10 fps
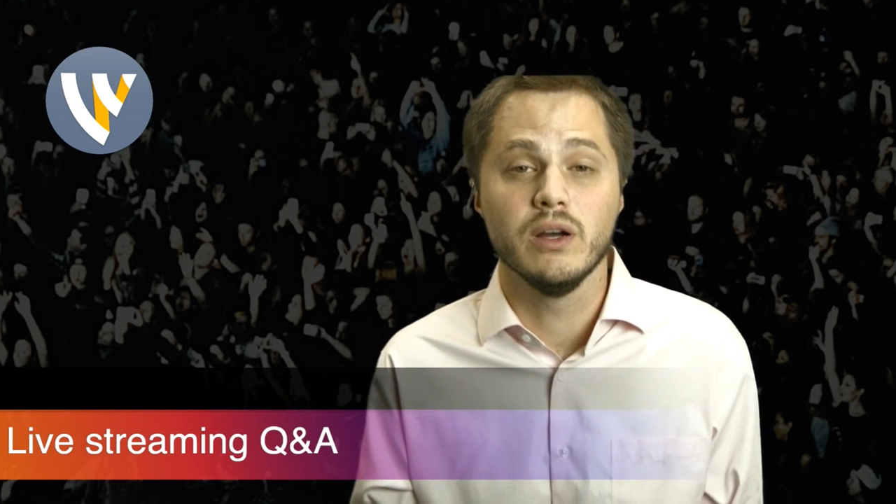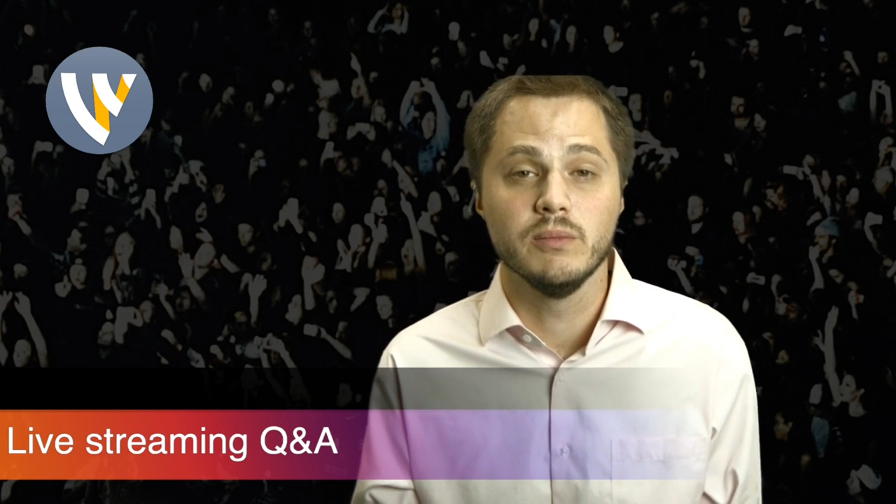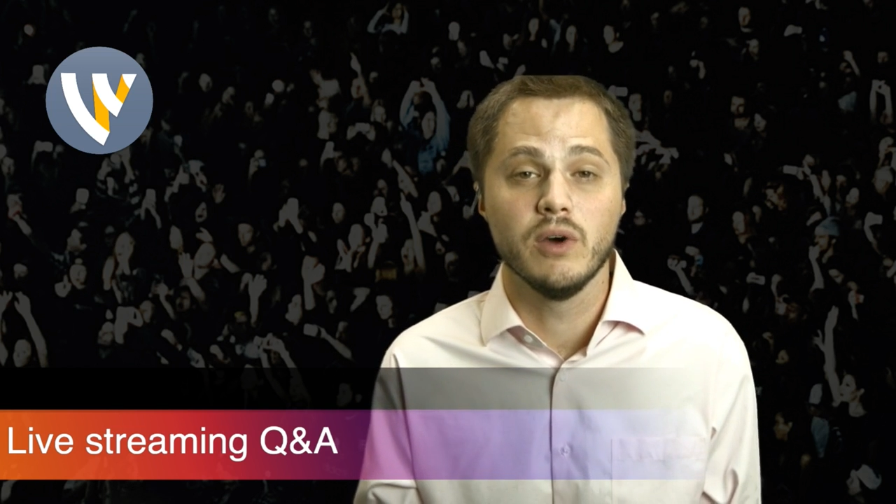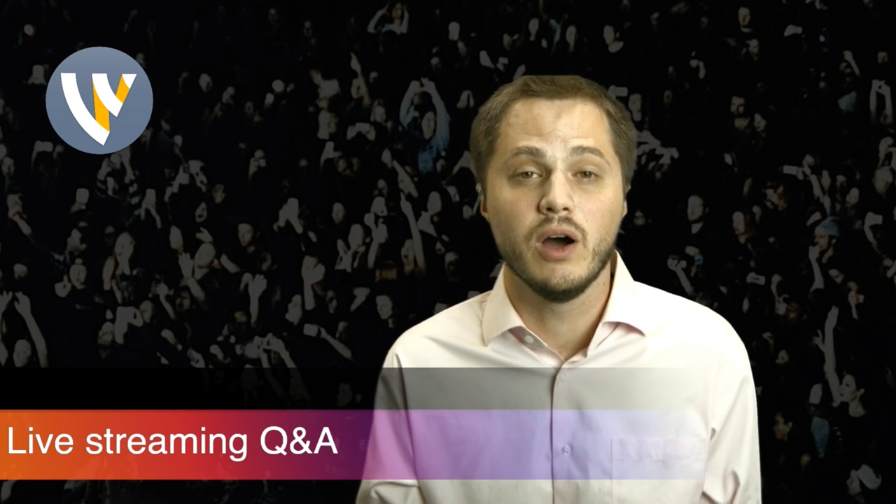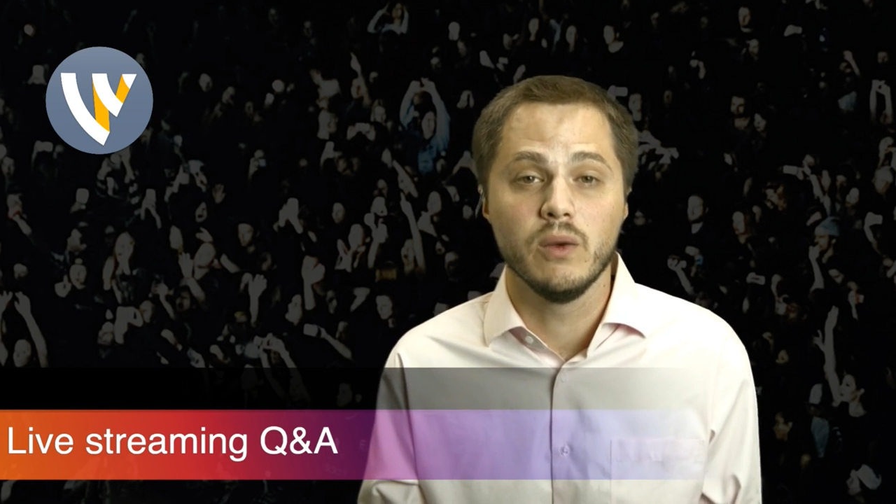
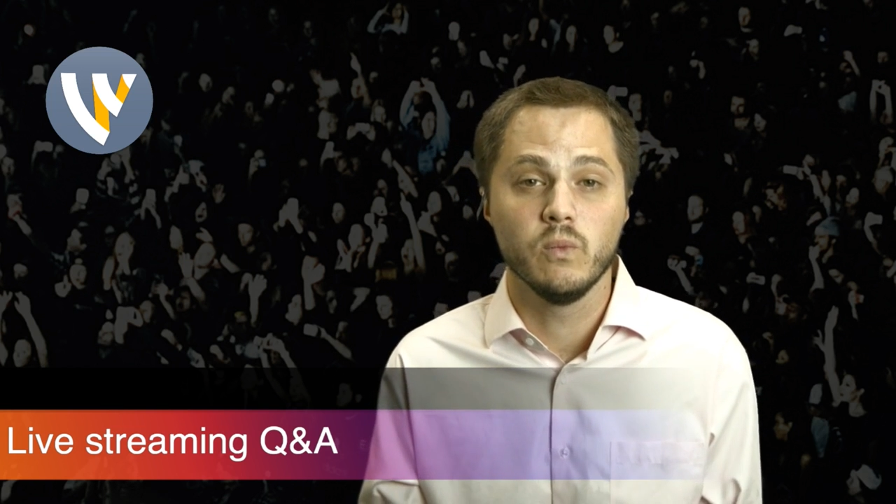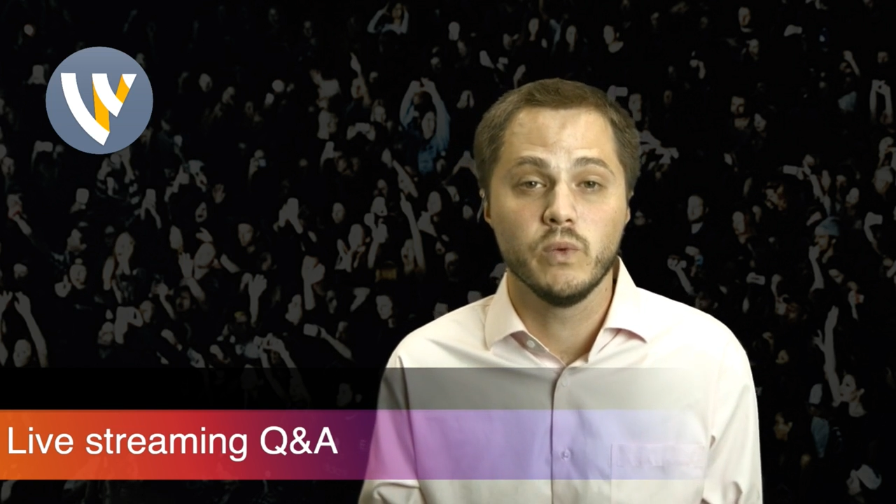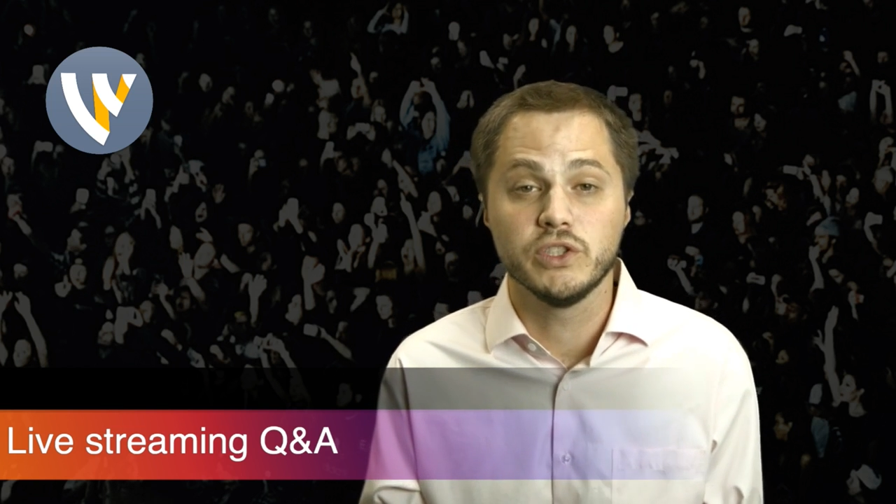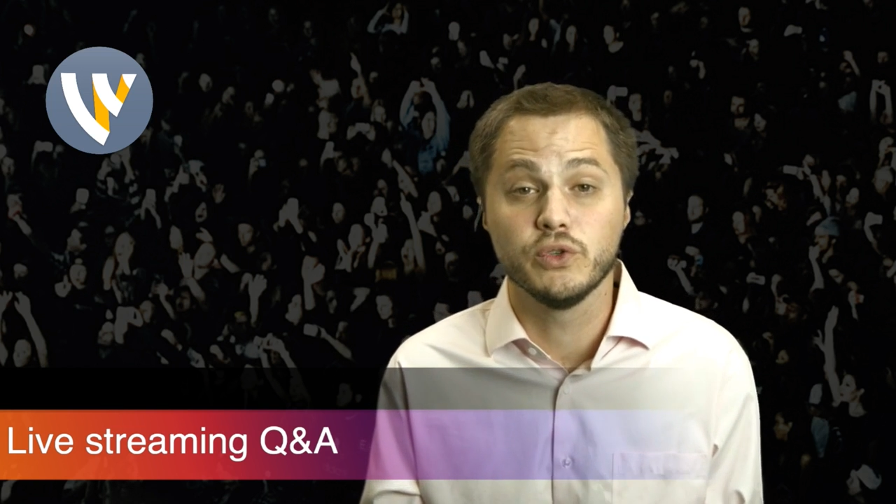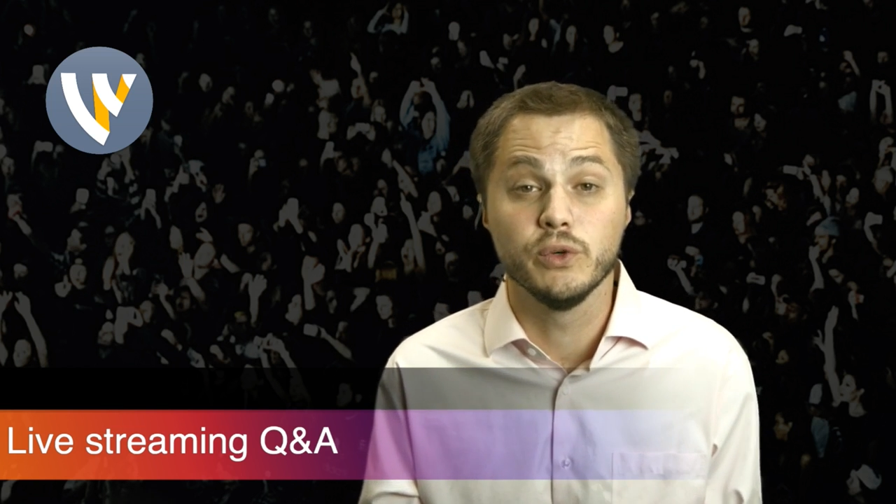on
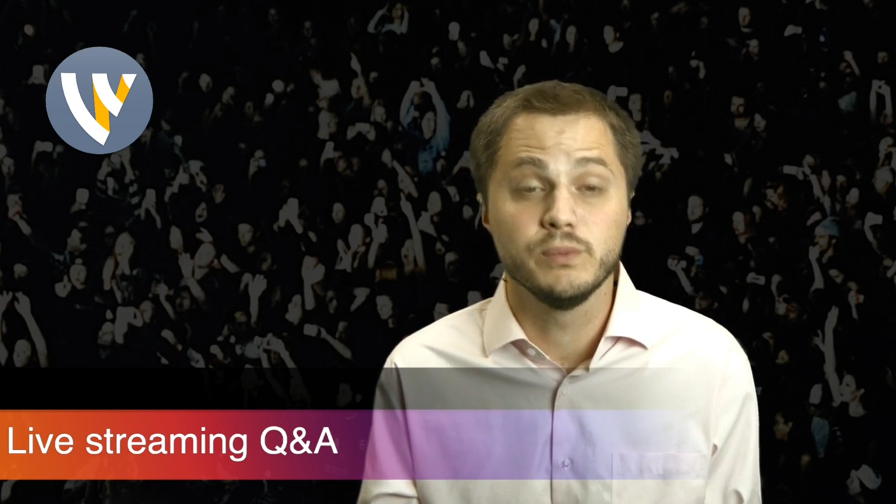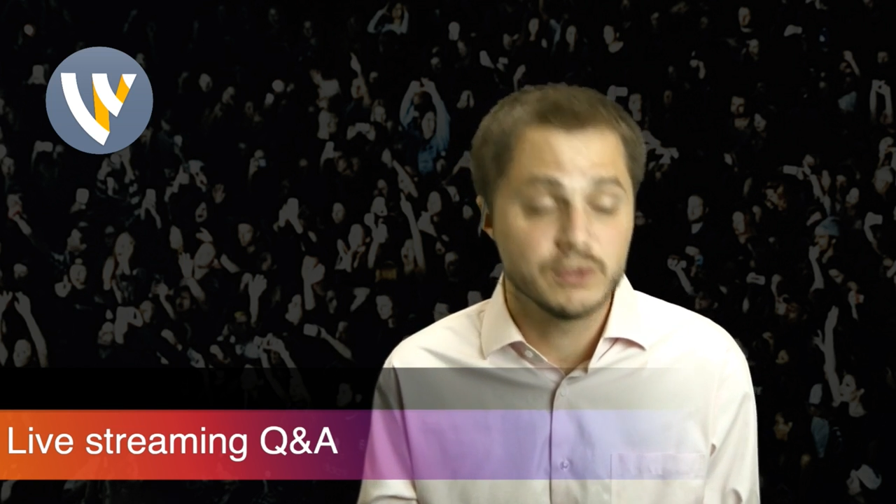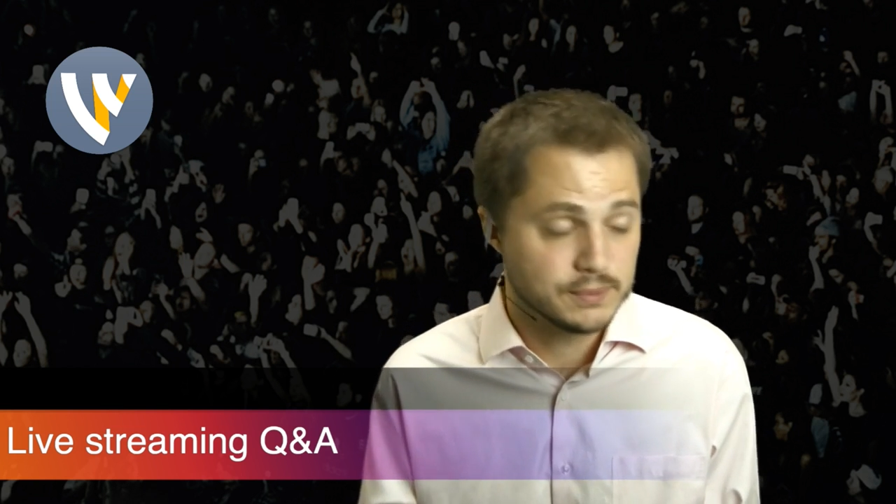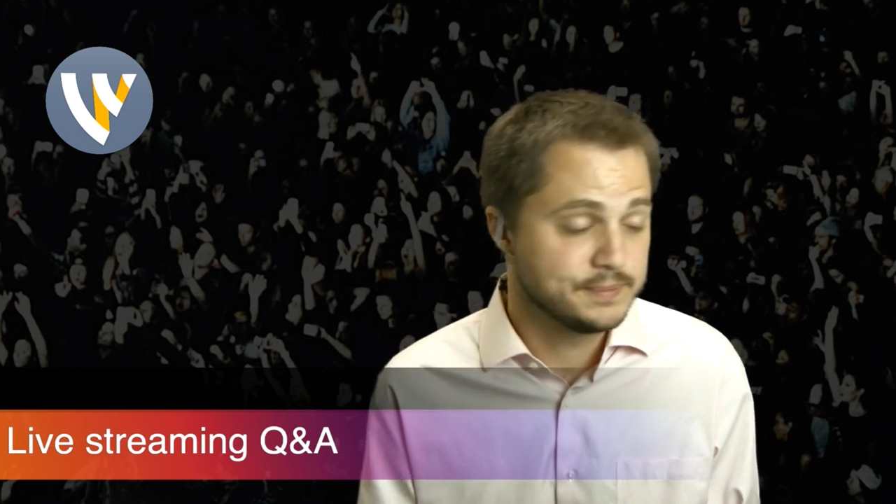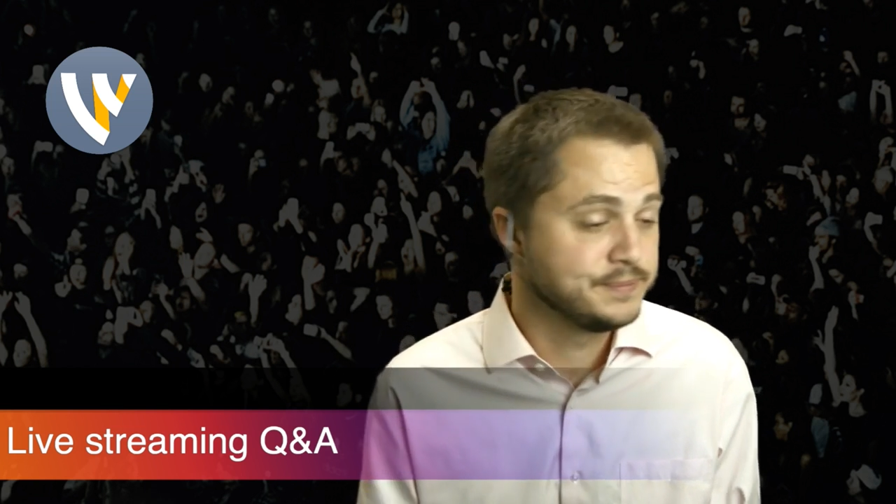which groups.